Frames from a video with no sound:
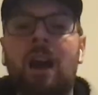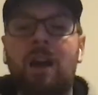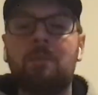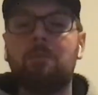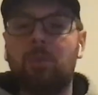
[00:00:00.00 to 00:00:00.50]

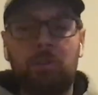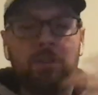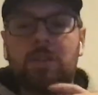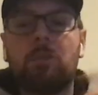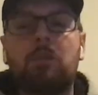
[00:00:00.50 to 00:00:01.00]

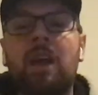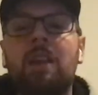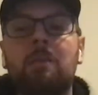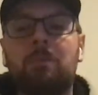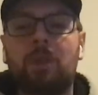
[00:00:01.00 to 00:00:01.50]
Guggenheim or
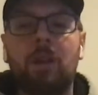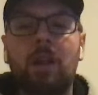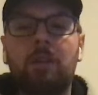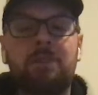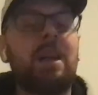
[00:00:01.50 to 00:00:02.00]
just a
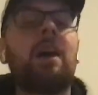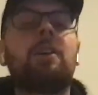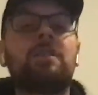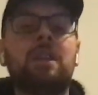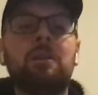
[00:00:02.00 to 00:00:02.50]
random
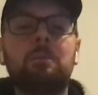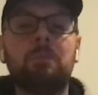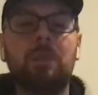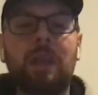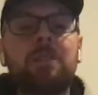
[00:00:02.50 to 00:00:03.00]

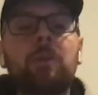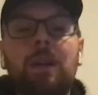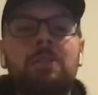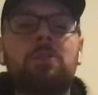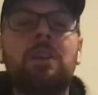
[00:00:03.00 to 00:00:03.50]
soccer team.
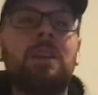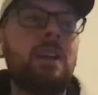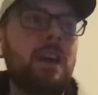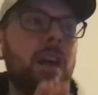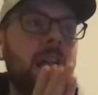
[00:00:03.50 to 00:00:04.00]
That's the
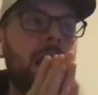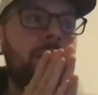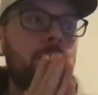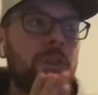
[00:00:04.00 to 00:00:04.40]
way it's treated.